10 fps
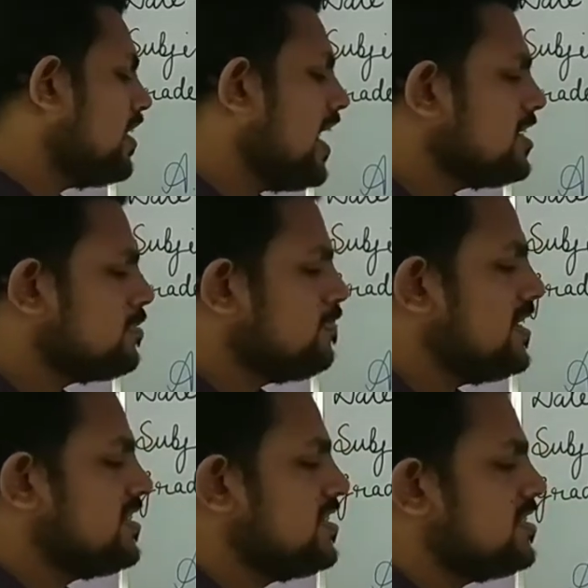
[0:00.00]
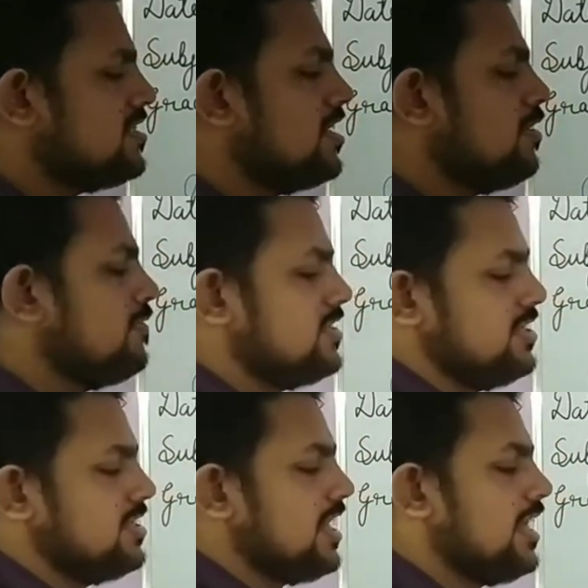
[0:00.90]
dash places did you
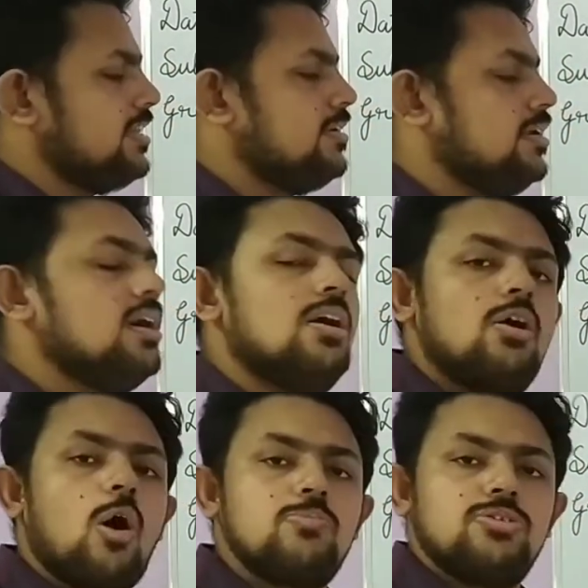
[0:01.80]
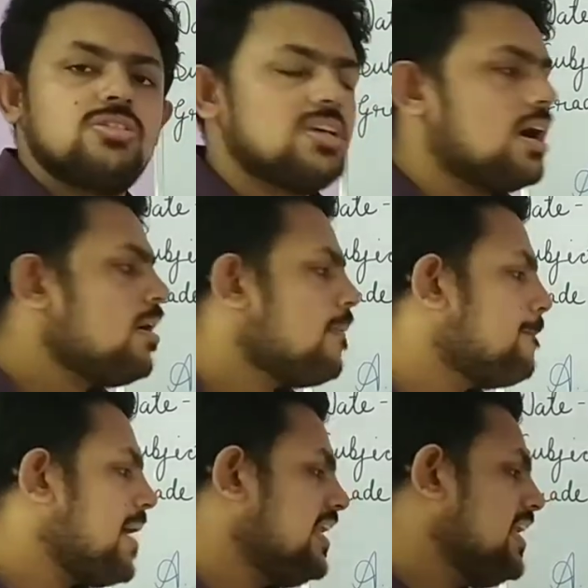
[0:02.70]
visit? And the options are
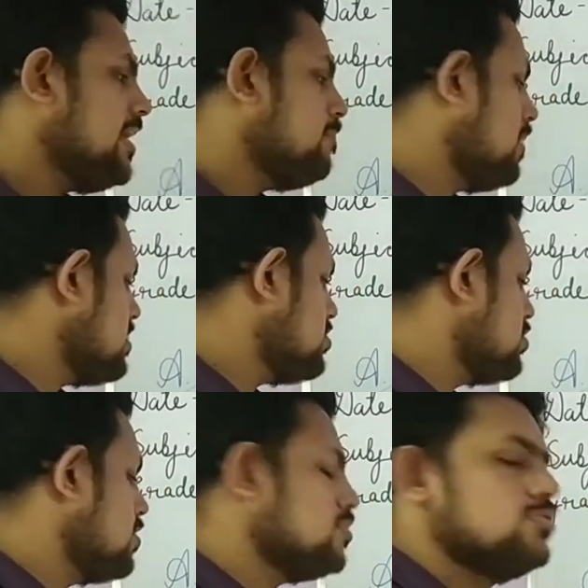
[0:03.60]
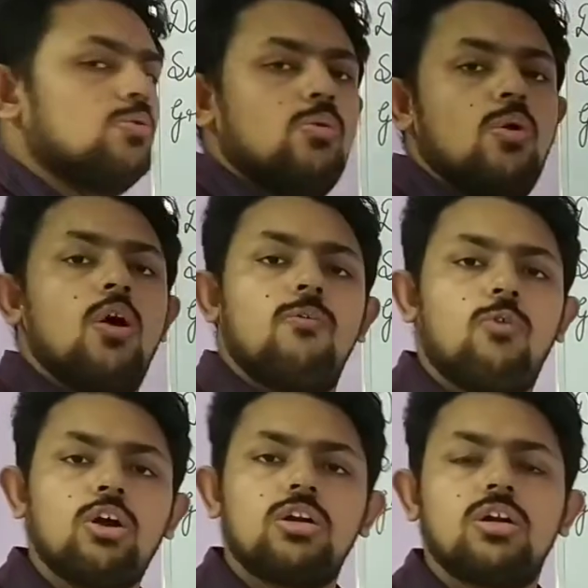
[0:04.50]
many and much. So
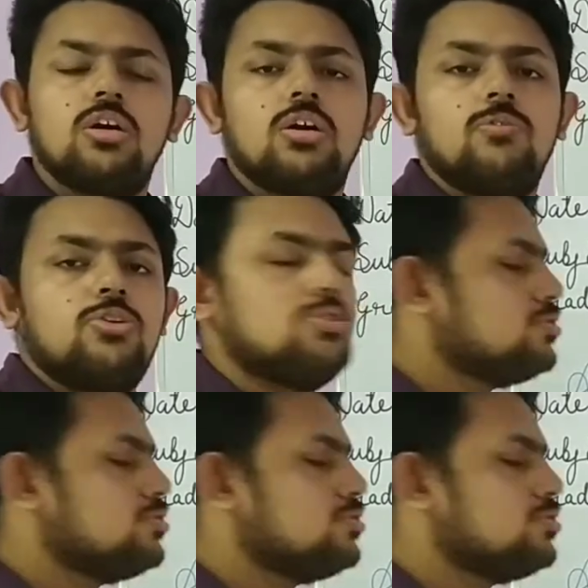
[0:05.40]
what would you